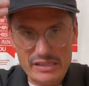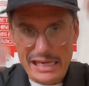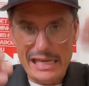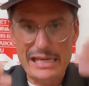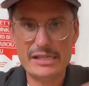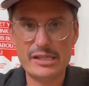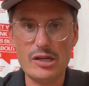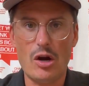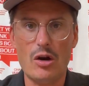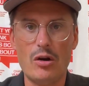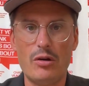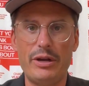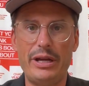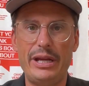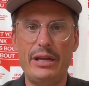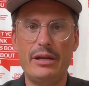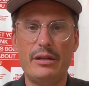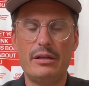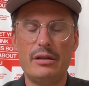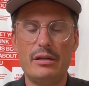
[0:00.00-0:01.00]
say sorry.
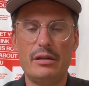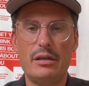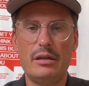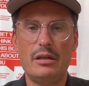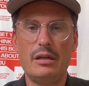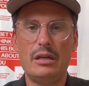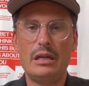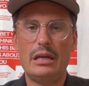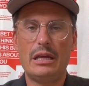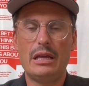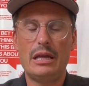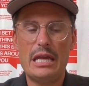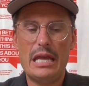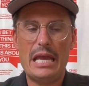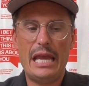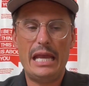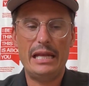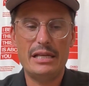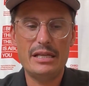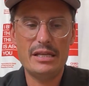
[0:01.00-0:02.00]

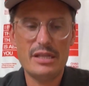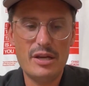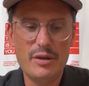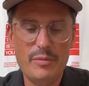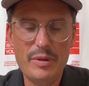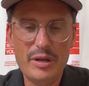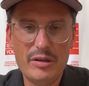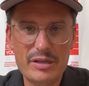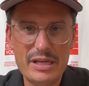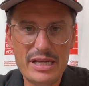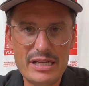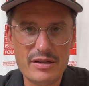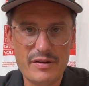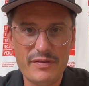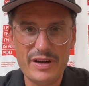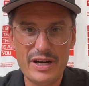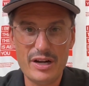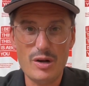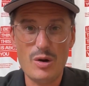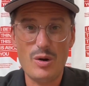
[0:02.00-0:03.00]
And humility's
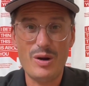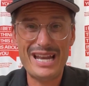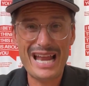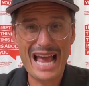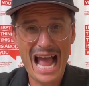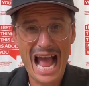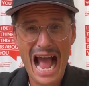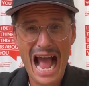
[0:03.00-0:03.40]
over here going,